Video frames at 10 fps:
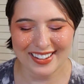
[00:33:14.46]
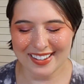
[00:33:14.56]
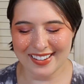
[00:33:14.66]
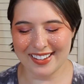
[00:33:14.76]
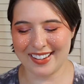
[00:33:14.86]

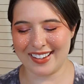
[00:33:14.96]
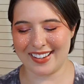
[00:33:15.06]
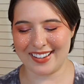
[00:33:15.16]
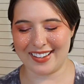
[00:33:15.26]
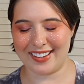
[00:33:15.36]

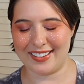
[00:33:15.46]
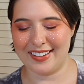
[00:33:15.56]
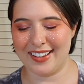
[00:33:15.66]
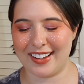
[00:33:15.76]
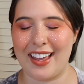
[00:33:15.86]

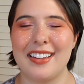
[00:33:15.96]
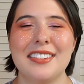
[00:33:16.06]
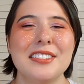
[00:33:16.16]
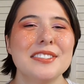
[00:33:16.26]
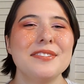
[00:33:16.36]
Okay.
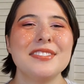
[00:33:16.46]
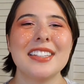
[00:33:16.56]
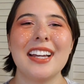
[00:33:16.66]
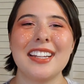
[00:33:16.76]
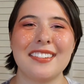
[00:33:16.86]

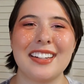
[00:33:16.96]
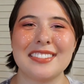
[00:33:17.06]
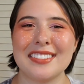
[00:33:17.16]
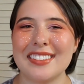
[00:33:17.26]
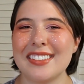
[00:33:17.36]
Anyway.
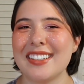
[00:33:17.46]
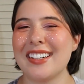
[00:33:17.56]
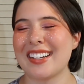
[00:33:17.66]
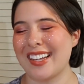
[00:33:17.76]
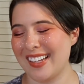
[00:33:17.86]

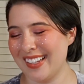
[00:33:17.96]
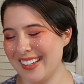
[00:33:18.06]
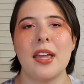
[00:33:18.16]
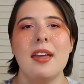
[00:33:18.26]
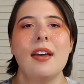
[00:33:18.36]
Okay.
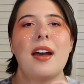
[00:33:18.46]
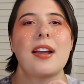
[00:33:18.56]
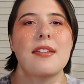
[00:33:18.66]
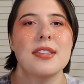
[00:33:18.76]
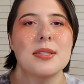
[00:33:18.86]
I
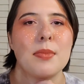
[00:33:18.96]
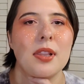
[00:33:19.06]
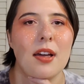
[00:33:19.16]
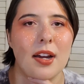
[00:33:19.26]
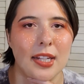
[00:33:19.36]
got this
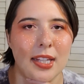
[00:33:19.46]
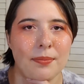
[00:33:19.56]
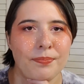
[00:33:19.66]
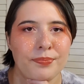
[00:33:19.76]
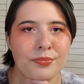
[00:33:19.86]
Milani
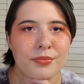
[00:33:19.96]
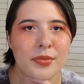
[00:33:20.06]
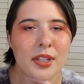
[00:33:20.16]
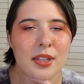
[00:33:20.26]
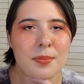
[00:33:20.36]

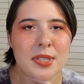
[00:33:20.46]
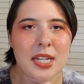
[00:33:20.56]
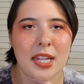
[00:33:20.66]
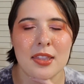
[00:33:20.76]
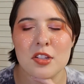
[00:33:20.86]

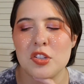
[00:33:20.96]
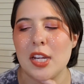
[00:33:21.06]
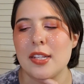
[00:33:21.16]
lipstick in the shade